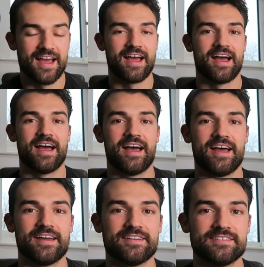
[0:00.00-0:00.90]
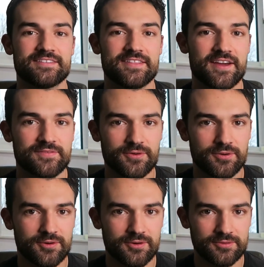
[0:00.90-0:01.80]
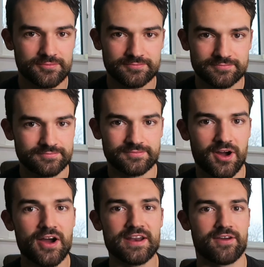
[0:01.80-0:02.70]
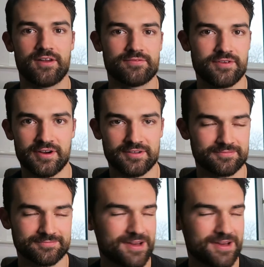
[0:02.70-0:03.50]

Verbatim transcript: and therefore I now love running.